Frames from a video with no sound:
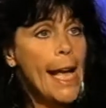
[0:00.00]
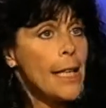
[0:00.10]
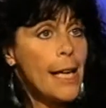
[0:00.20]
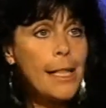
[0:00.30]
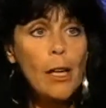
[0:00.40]

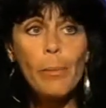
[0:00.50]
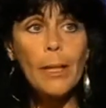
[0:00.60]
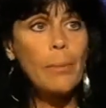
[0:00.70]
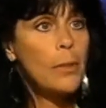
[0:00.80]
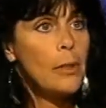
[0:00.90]
and I saw
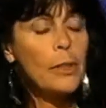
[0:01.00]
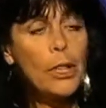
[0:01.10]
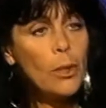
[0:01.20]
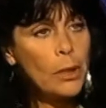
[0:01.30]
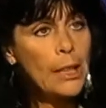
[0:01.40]
people,
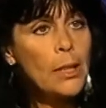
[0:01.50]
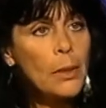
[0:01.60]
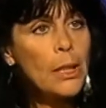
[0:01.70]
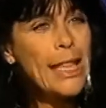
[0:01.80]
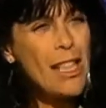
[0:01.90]
you know,
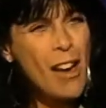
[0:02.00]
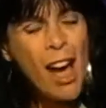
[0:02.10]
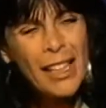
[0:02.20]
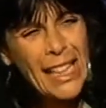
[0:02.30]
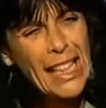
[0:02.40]
literally
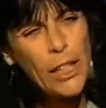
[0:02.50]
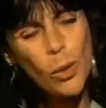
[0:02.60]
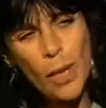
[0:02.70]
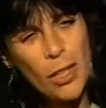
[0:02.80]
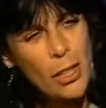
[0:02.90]
not need
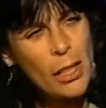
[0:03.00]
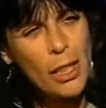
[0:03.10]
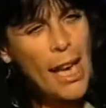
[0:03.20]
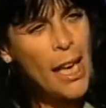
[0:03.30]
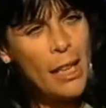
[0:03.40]
crutches
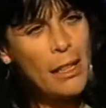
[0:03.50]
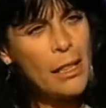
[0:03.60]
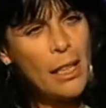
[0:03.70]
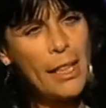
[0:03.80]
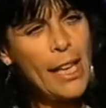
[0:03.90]
and
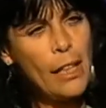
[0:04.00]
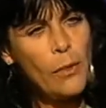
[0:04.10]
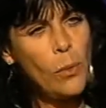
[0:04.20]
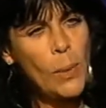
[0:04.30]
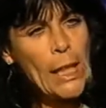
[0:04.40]
canes at the end
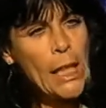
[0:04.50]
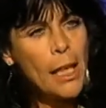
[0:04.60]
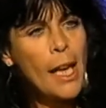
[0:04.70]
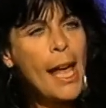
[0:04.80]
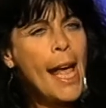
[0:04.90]
of a
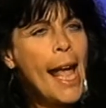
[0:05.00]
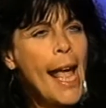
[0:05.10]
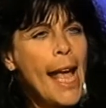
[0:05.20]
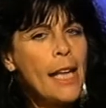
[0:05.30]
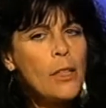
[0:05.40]
week,
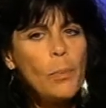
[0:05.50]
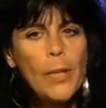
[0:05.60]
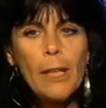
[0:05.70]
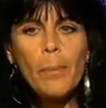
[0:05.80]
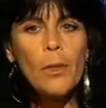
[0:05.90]
and
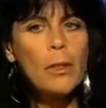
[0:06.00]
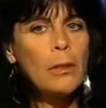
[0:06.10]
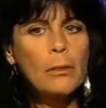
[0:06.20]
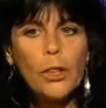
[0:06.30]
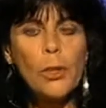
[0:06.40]

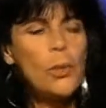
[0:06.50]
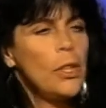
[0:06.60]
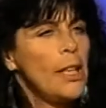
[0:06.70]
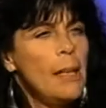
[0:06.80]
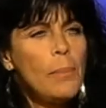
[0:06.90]
people
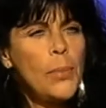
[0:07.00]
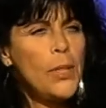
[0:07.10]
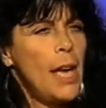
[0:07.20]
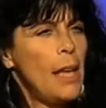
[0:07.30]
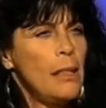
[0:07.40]
lose
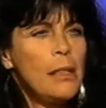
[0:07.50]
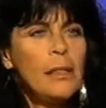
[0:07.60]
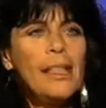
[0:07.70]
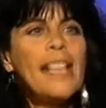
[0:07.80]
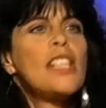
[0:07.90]
limps and
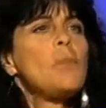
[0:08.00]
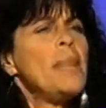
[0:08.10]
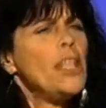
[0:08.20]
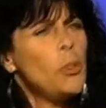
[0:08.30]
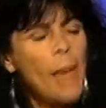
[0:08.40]
get
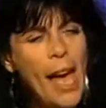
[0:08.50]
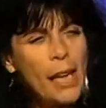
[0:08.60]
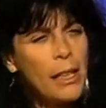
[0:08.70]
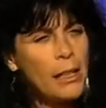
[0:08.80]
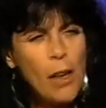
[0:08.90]
speech
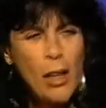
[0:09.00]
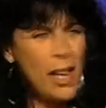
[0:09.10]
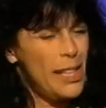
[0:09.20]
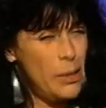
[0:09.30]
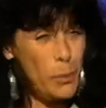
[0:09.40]
back and all
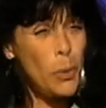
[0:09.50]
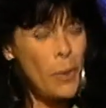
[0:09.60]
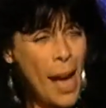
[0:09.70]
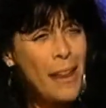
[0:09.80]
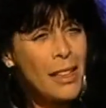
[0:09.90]
kinds of
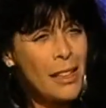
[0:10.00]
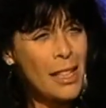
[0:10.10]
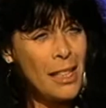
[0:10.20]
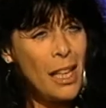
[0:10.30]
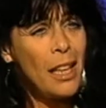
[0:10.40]

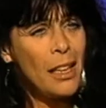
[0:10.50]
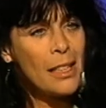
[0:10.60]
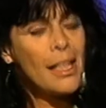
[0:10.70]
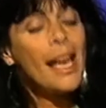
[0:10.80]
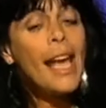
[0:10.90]
miraculous
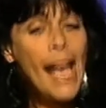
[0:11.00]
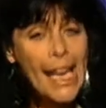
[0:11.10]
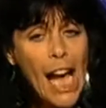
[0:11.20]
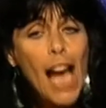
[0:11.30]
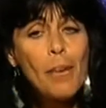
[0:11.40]
things.
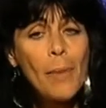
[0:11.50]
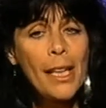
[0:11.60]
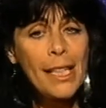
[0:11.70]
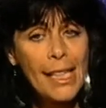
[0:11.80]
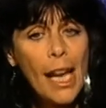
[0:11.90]
And I
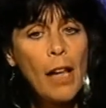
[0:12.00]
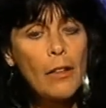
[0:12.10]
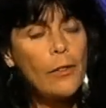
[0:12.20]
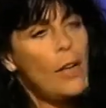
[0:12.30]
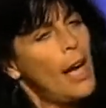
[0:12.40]

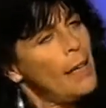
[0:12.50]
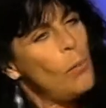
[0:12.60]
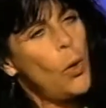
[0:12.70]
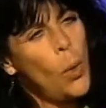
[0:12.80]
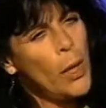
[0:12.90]
myself got a
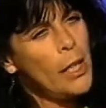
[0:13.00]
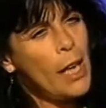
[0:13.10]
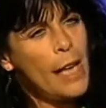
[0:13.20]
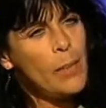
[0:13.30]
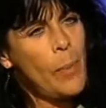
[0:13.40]
more
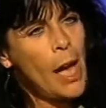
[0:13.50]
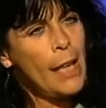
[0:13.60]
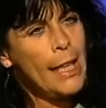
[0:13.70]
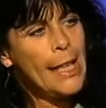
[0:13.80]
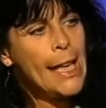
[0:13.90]
organized
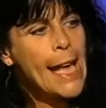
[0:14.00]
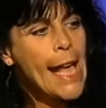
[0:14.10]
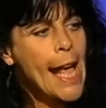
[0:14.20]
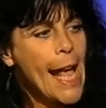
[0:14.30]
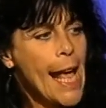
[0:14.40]
body,
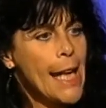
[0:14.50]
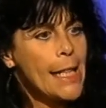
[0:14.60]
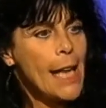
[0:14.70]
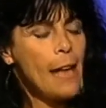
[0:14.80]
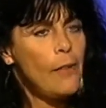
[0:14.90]

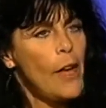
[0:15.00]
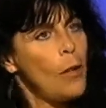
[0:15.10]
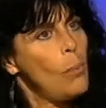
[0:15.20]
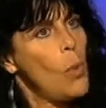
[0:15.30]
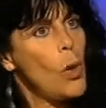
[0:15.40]
and I
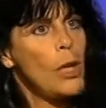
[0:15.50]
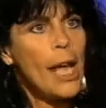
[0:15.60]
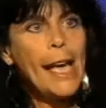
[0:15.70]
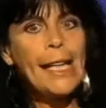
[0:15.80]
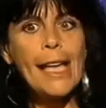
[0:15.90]
felt more
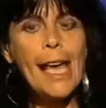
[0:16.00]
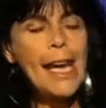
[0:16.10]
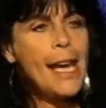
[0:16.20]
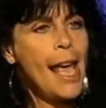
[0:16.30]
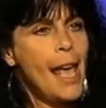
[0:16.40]
like
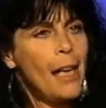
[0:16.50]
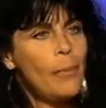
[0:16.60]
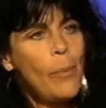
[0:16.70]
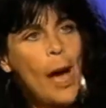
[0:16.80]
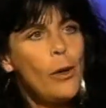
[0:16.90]

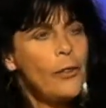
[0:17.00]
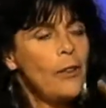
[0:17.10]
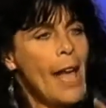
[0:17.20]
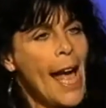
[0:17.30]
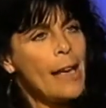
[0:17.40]
a
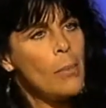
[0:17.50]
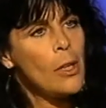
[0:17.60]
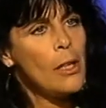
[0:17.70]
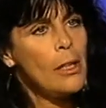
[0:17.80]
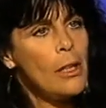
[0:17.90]
powerful
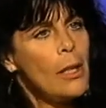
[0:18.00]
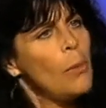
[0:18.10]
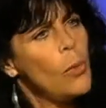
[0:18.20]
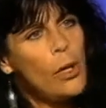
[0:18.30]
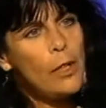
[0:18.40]
animal,
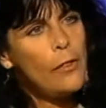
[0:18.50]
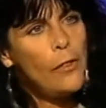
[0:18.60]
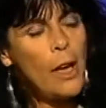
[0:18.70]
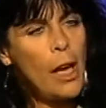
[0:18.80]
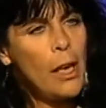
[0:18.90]
more
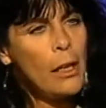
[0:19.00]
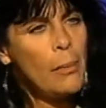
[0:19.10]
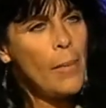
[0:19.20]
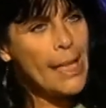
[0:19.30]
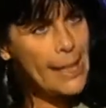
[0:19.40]

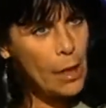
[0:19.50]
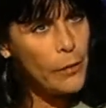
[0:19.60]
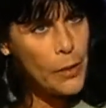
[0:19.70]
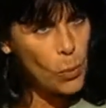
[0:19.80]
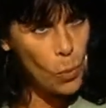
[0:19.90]
of
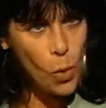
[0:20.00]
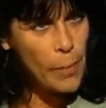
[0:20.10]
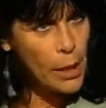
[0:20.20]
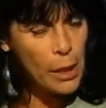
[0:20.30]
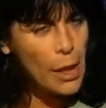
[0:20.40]
myself as a
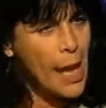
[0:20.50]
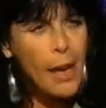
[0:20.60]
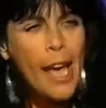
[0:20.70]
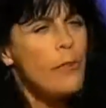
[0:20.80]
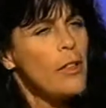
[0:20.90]
woman,
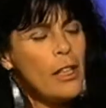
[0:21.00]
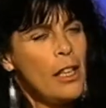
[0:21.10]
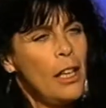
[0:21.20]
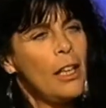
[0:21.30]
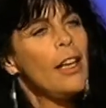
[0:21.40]

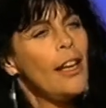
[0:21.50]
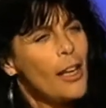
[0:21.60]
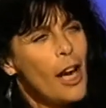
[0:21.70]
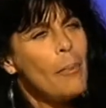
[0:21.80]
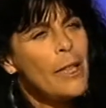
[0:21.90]
everything
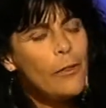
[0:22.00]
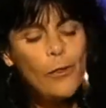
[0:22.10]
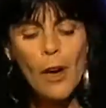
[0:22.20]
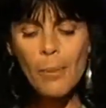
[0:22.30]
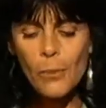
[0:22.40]
coming
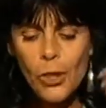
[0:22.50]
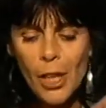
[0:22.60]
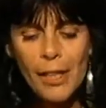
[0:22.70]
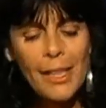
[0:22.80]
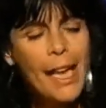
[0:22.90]
from
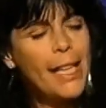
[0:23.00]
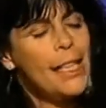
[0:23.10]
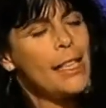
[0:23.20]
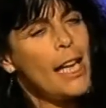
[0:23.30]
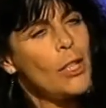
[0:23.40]
just
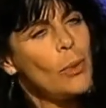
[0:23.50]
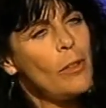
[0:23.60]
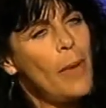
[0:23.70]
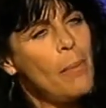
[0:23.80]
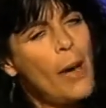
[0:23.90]
getting in touch
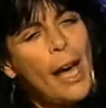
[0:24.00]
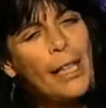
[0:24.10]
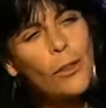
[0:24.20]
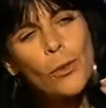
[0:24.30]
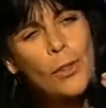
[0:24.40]
with my
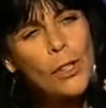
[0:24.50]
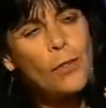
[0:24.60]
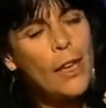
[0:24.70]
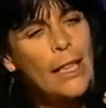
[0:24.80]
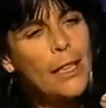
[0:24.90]
body through
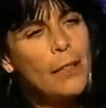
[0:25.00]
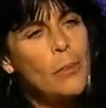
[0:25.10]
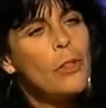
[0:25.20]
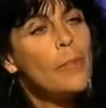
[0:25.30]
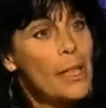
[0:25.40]
these funny
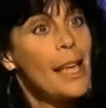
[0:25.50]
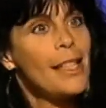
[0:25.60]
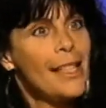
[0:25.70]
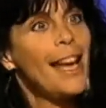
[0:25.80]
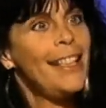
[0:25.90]
little movements.
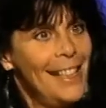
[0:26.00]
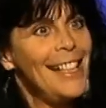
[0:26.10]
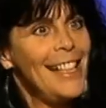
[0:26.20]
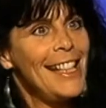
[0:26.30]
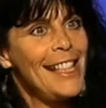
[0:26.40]
I decided
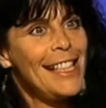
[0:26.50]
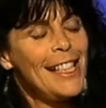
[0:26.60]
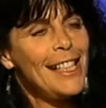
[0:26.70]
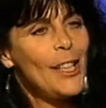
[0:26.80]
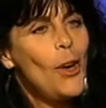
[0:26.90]
this
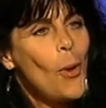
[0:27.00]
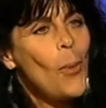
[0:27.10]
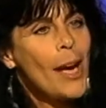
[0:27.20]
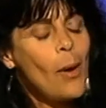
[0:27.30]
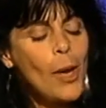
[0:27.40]
is
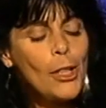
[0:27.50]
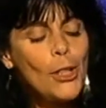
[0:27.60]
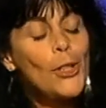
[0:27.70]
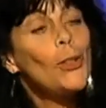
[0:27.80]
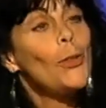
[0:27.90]
what I wanted
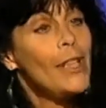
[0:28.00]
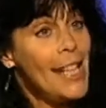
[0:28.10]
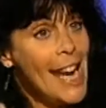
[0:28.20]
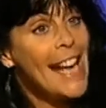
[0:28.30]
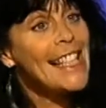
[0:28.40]
to do.
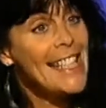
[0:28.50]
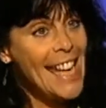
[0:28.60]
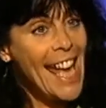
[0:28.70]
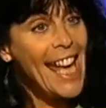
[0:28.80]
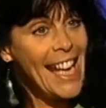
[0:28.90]
The next
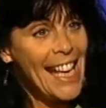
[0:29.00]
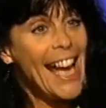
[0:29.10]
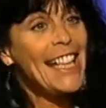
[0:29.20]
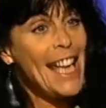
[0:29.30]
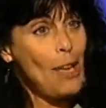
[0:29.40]
day
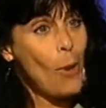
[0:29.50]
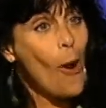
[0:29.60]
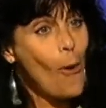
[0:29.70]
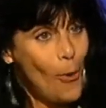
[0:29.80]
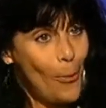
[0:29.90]
I came
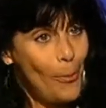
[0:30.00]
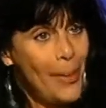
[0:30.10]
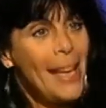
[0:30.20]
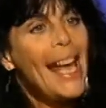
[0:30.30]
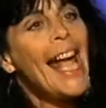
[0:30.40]

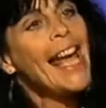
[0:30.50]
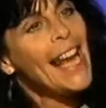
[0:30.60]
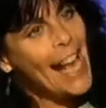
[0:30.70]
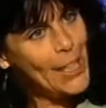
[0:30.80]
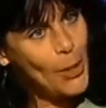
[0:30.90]
home
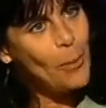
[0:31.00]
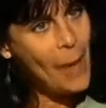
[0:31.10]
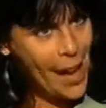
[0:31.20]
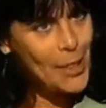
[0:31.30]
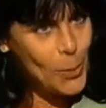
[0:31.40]
and I had to go
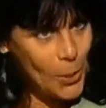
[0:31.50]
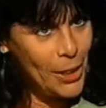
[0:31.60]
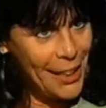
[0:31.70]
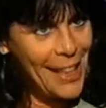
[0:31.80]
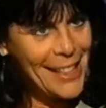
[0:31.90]
back to
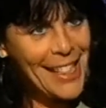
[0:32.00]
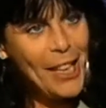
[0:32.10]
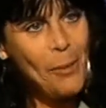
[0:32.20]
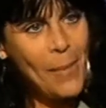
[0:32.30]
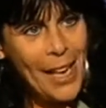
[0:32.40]
work
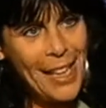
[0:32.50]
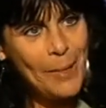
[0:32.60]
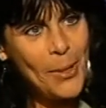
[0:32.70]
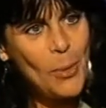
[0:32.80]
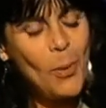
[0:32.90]
at my
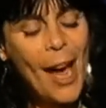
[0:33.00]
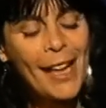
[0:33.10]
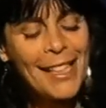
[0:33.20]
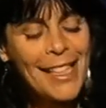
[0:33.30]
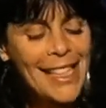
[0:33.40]
husband's
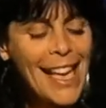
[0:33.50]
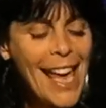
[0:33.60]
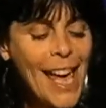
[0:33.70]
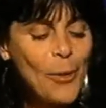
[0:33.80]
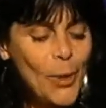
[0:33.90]
practice
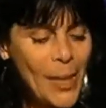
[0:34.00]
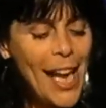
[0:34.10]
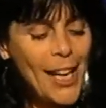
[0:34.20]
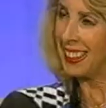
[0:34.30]
where we